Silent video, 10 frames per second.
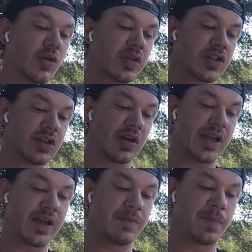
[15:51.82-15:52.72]
The Golden
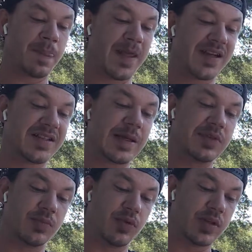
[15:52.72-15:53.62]
Stargate
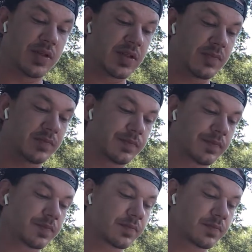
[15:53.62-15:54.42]
and Inception Points.